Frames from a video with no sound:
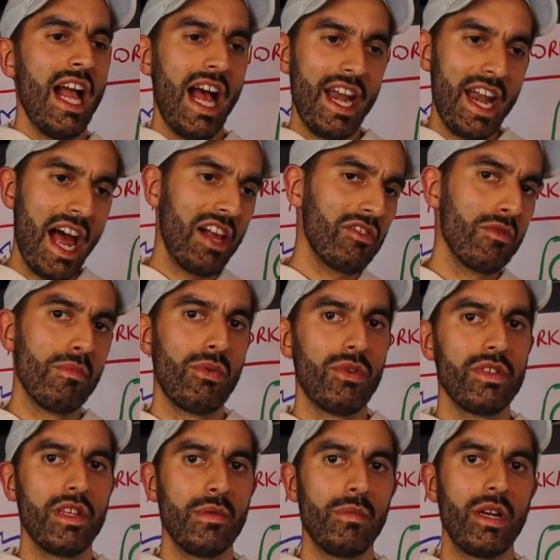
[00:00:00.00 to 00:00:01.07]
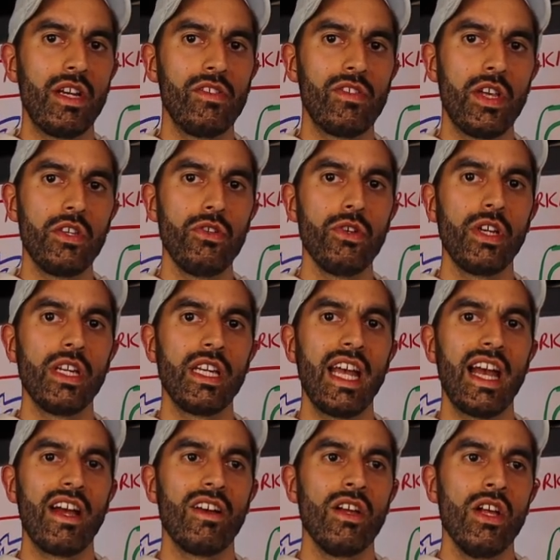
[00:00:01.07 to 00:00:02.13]
And that's important because then you can
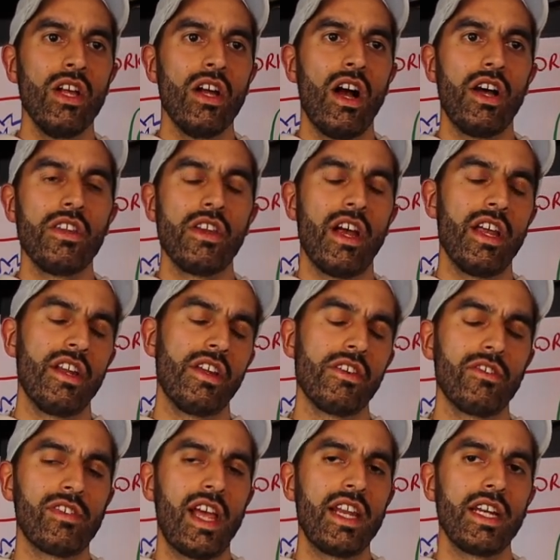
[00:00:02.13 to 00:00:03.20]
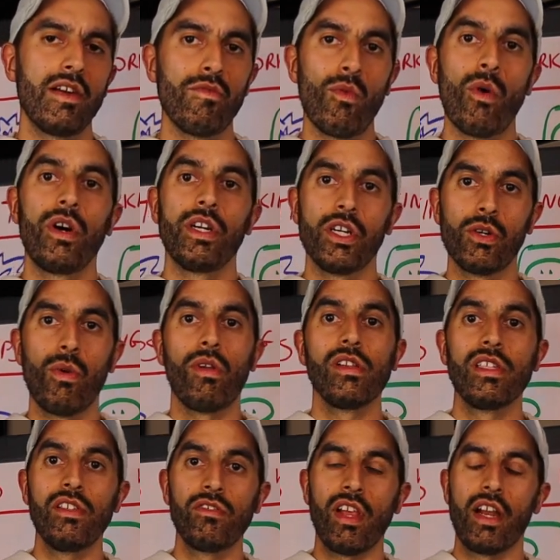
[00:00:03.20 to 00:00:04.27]
get and an understanding of what are their
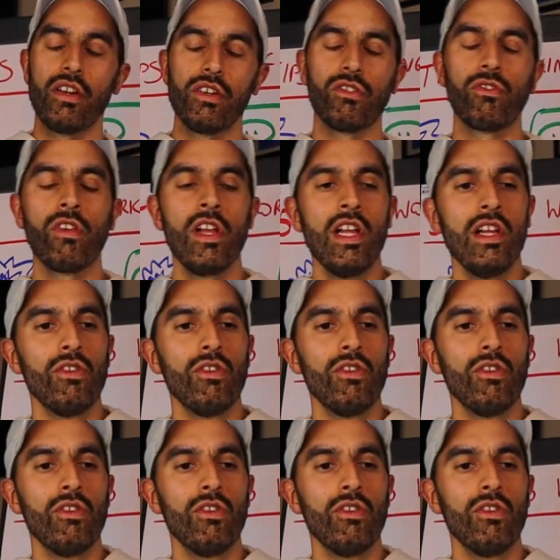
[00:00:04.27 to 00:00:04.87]
quality standards.